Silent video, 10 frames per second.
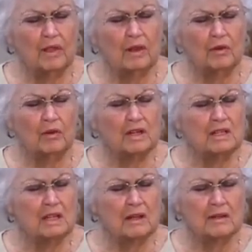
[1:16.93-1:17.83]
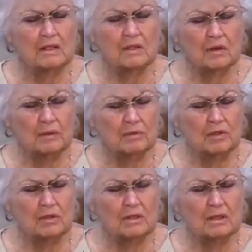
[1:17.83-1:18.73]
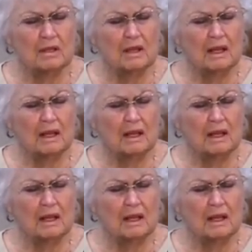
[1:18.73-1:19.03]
the anointing on the scriptures.